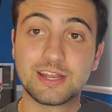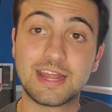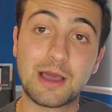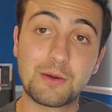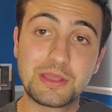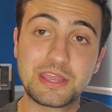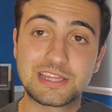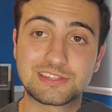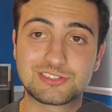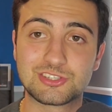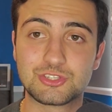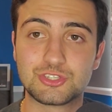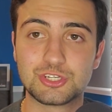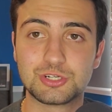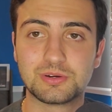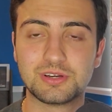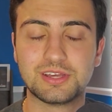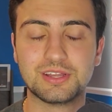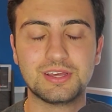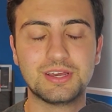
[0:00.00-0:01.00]
Now he gets to
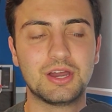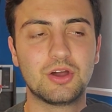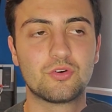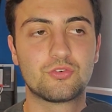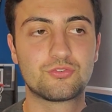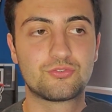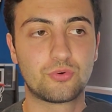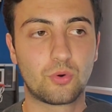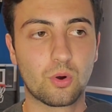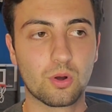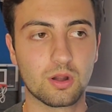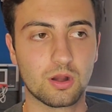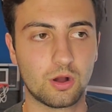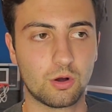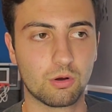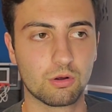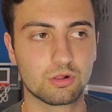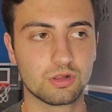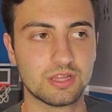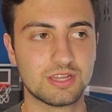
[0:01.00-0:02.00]
do it for
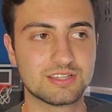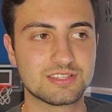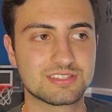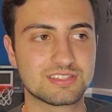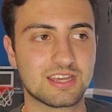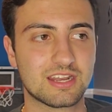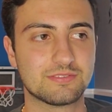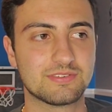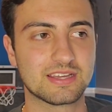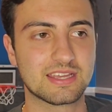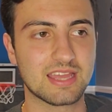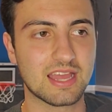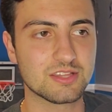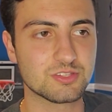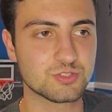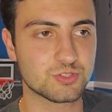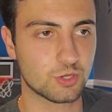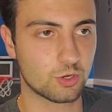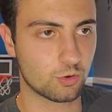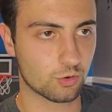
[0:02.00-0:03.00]
Oakland instead of
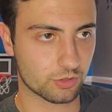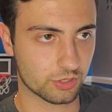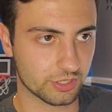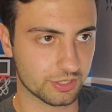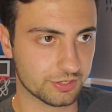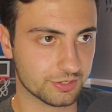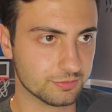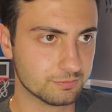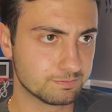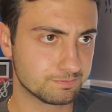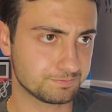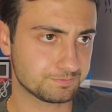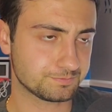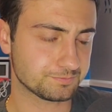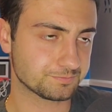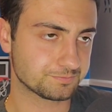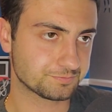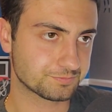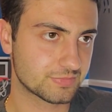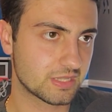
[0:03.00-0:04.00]
against Oakland.
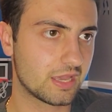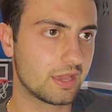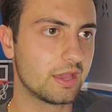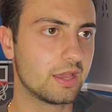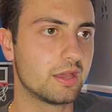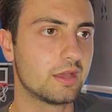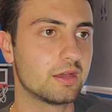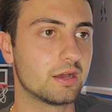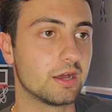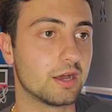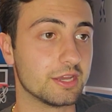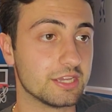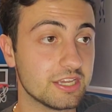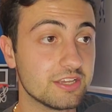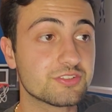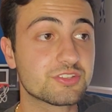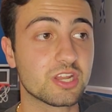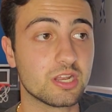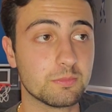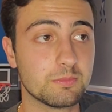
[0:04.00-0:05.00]

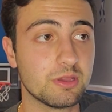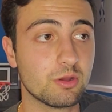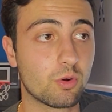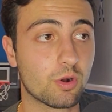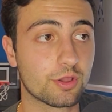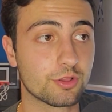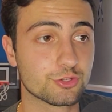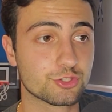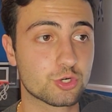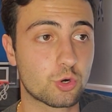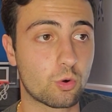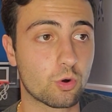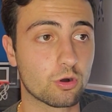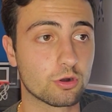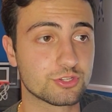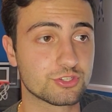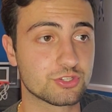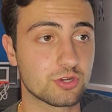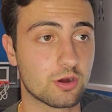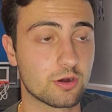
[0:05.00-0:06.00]
He's going to be one of those
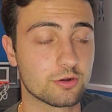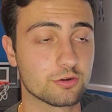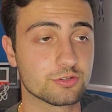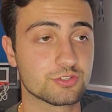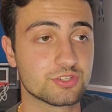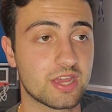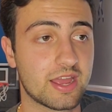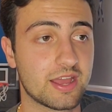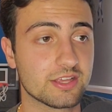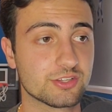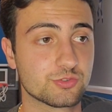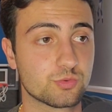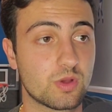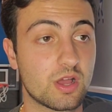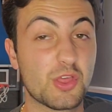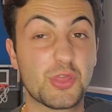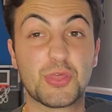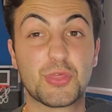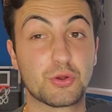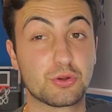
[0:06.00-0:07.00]
core starters as
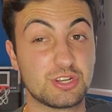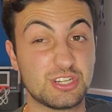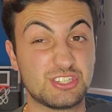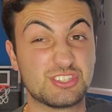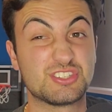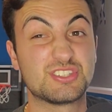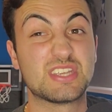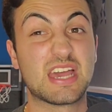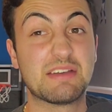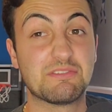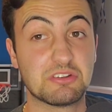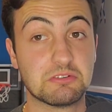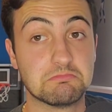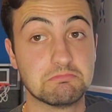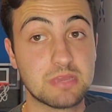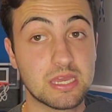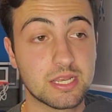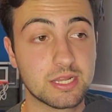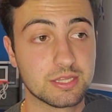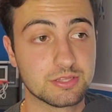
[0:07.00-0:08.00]
well. 37
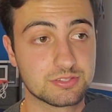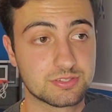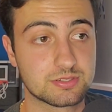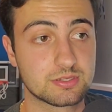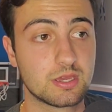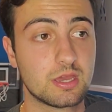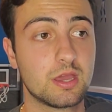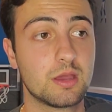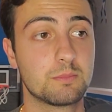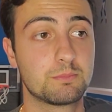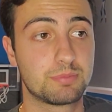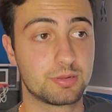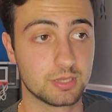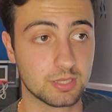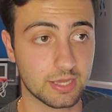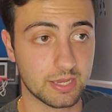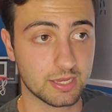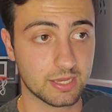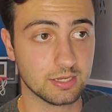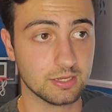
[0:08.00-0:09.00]
minutes
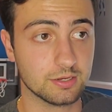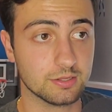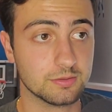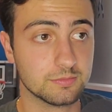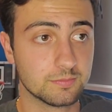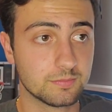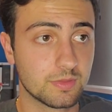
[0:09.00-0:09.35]
played.